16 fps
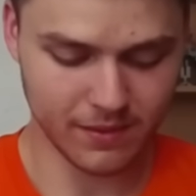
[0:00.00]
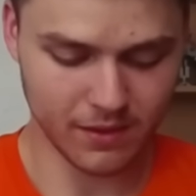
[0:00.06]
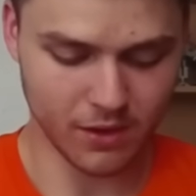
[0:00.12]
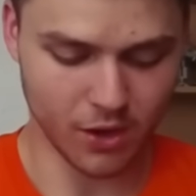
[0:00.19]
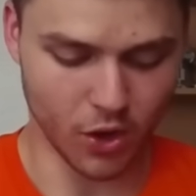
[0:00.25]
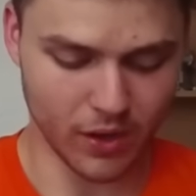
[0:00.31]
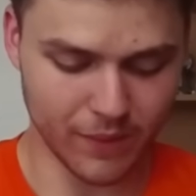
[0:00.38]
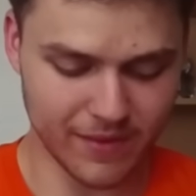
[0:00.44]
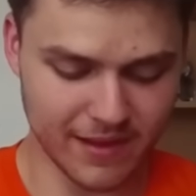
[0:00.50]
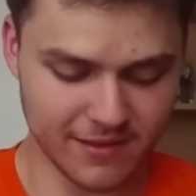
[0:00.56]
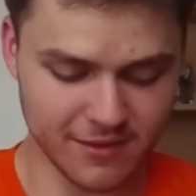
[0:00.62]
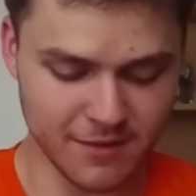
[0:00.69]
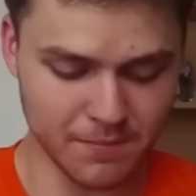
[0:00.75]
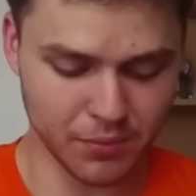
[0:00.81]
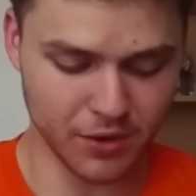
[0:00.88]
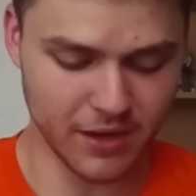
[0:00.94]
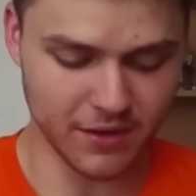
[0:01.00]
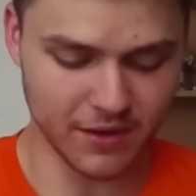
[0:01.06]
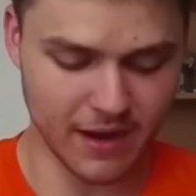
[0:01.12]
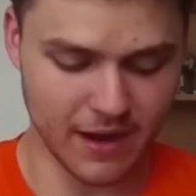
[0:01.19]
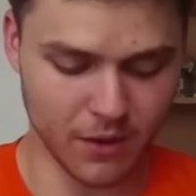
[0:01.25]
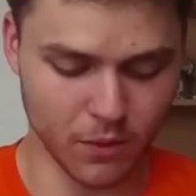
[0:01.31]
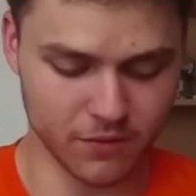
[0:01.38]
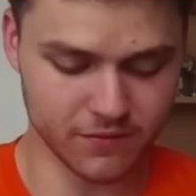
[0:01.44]
Okay, wait, that's some pretty good
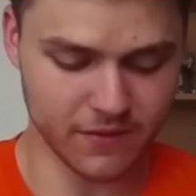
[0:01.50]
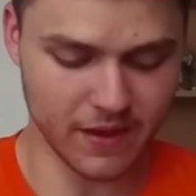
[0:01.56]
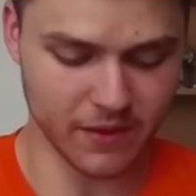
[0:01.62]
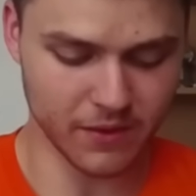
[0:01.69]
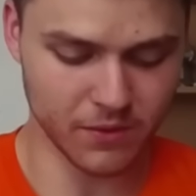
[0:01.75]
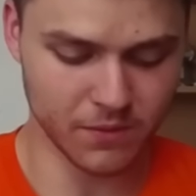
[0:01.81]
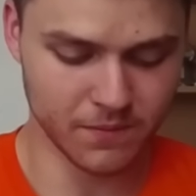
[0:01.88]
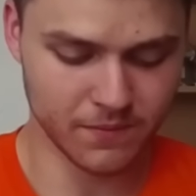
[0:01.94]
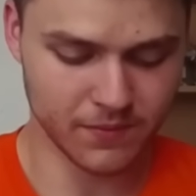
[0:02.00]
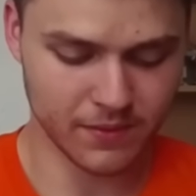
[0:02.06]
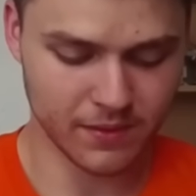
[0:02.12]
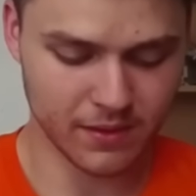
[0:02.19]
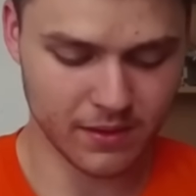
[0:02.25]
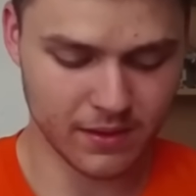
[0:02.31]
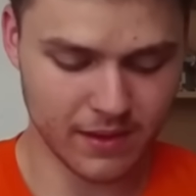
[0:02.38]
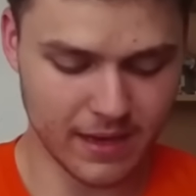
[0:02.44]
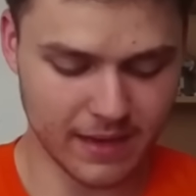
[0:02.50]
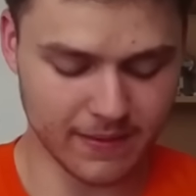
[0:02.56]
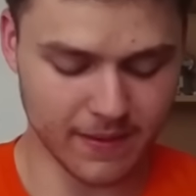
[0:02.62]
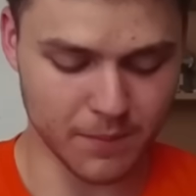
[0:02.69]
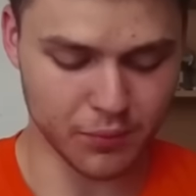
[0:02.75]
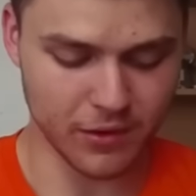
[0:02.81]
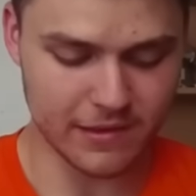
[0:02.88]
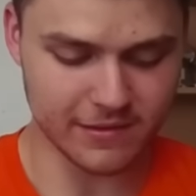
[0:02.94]
arrows value. Hitting the
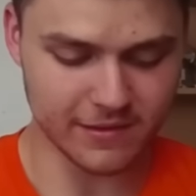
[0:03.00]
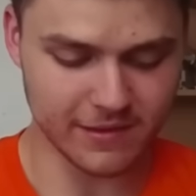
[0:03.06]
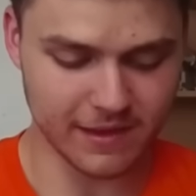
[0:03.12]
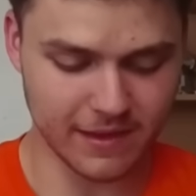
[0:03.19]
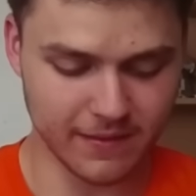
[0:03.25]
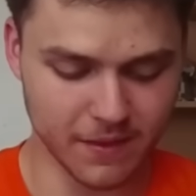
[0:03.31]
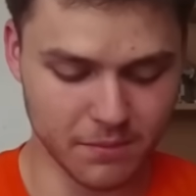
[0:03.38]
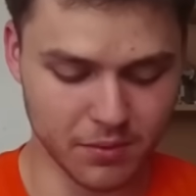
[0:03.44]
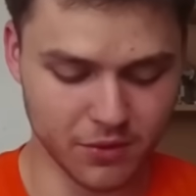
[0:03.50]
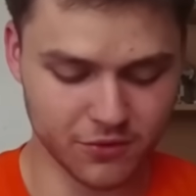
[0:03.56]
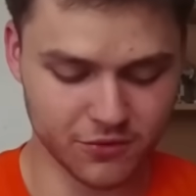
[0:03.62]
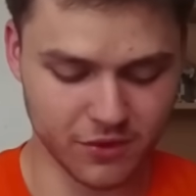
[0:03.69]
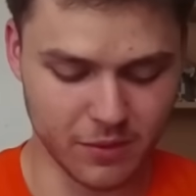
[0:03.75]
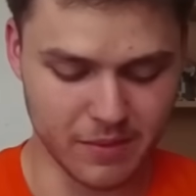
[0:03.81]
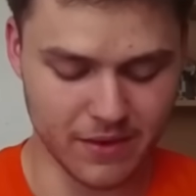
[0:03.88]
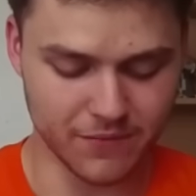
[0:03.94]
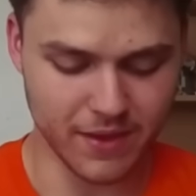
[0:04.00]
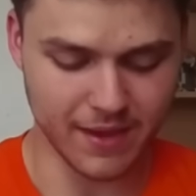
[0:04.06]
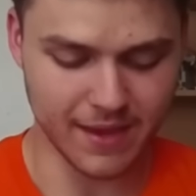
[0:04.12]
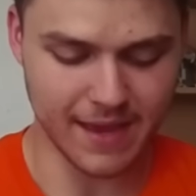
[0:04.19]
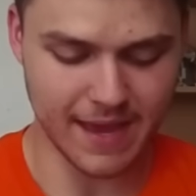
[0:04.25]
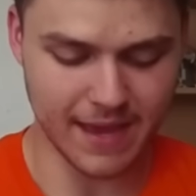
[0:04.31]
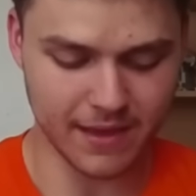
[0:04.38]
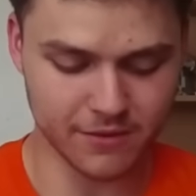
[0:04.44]
princess, hitting the bush, a little bit of the
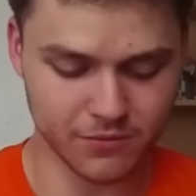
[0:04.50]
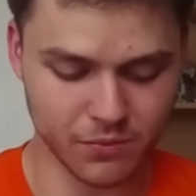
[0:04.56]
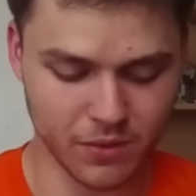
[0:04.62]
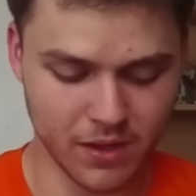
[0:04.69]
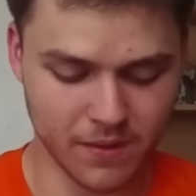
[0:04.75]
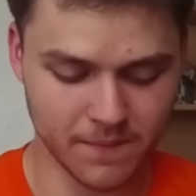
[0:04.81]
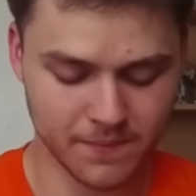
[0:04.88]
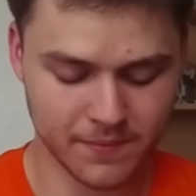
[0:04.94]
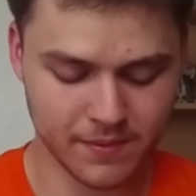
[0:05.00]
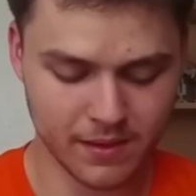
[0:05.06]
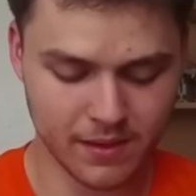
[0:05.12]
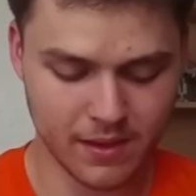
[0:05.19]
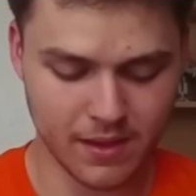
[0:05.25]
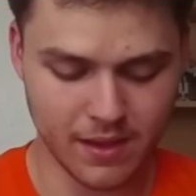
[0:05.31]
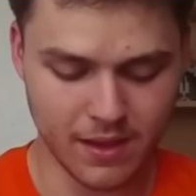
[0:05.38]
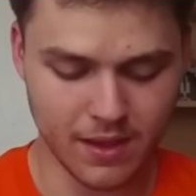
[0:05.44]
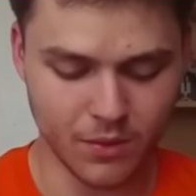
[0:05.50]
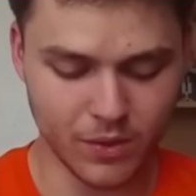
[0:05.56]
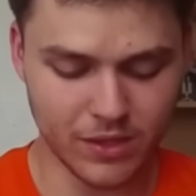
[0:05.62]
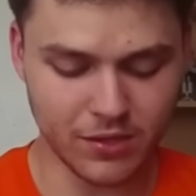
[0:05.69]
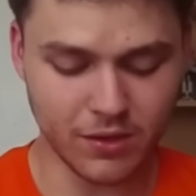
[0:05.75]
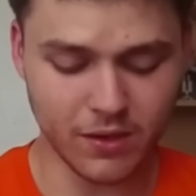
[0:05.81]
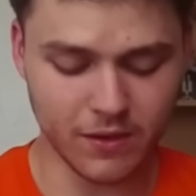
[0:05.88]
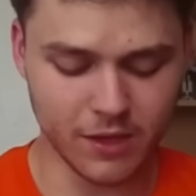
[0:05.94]
gang as well. We
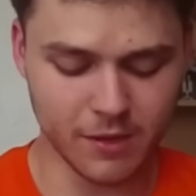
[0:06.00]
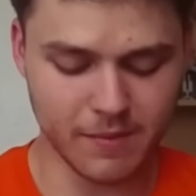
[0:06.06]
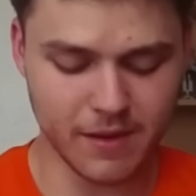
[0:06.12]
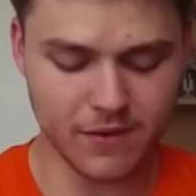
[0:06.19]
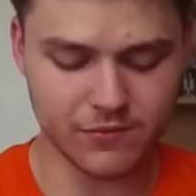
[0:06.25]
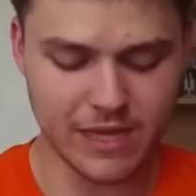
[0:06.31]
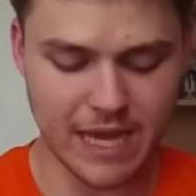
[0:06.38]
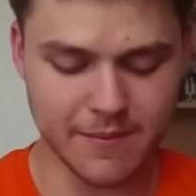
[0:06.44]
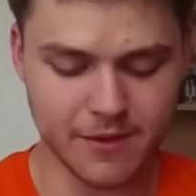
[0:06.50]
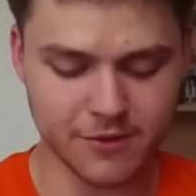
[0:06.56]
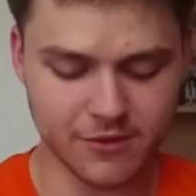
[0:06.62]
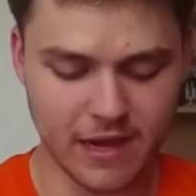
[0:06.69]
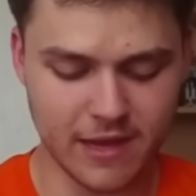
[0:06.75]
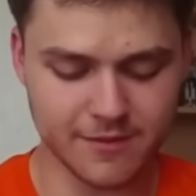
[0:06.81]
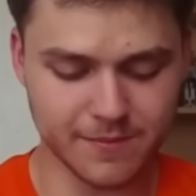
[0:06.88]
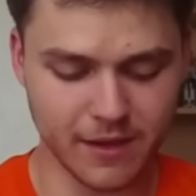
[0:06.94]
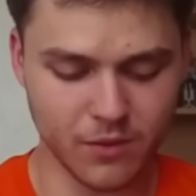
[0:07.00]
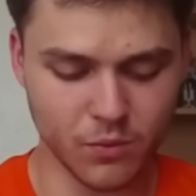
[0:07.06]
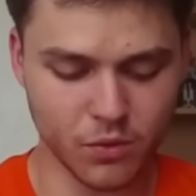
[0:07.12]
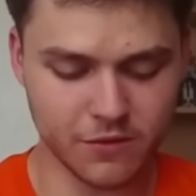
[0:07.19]
took a little bit of damage, guys, but we're